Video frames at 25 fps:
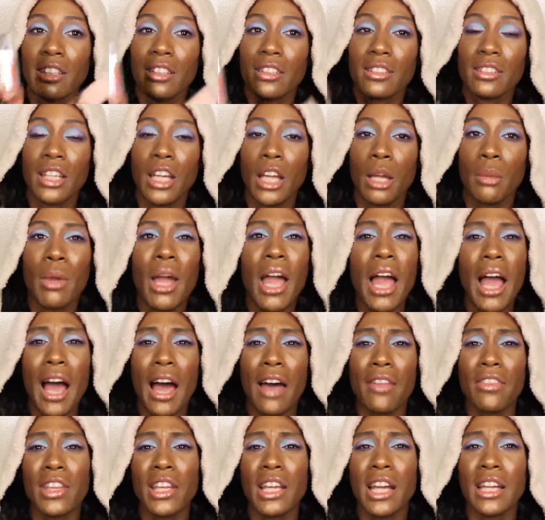the same.
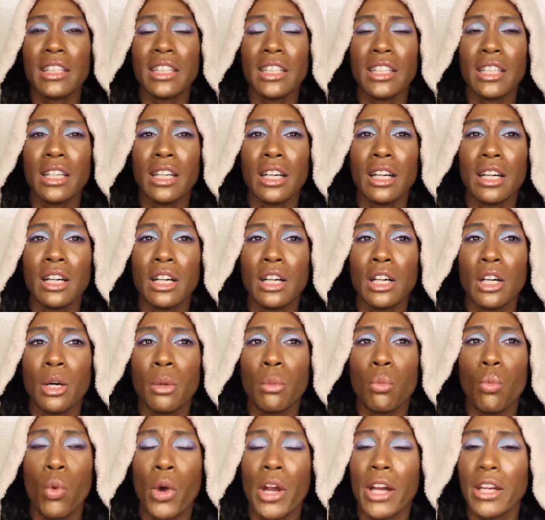I think I did a
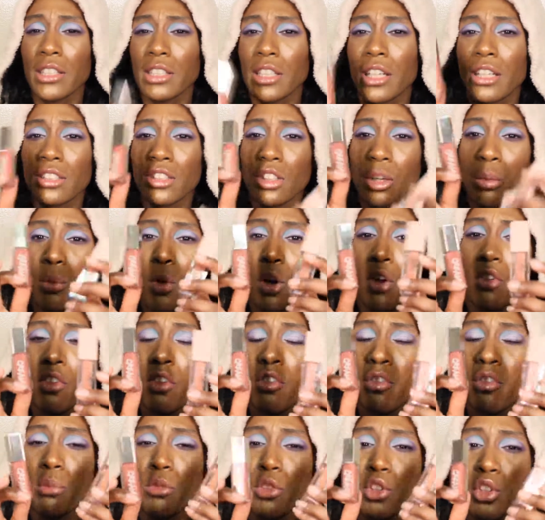um, wear test on both
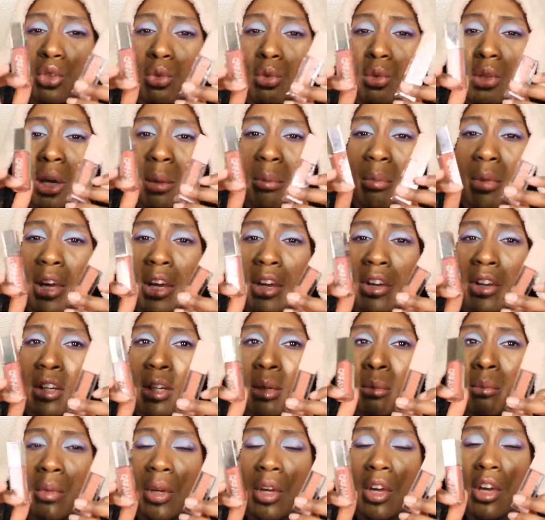of them too, comparing
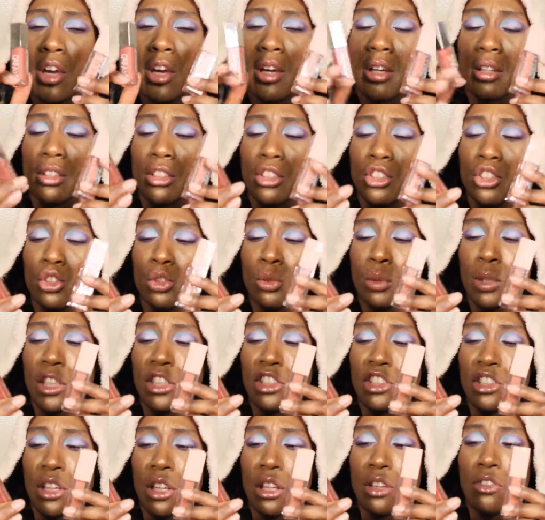them to
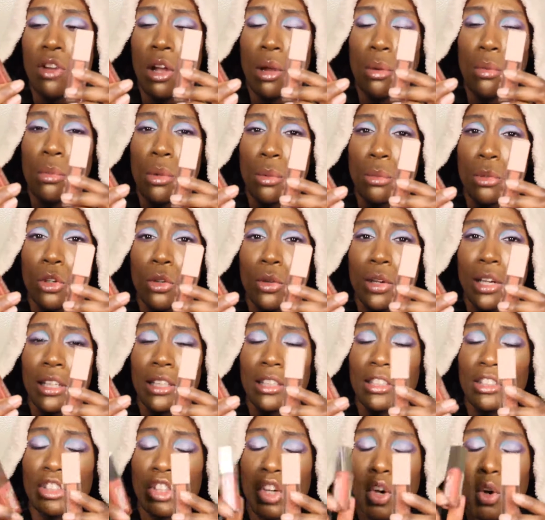each other if I remember
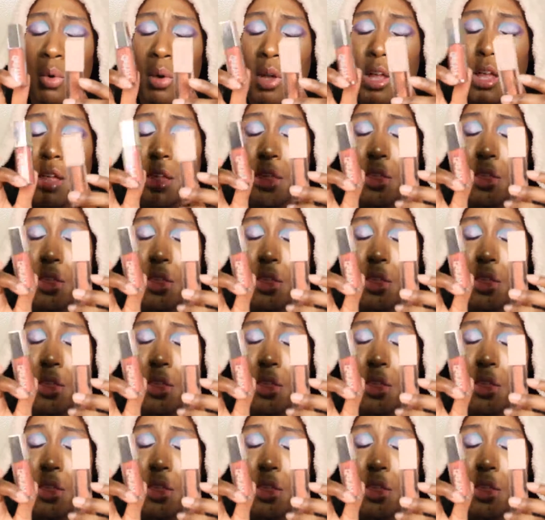correctly. So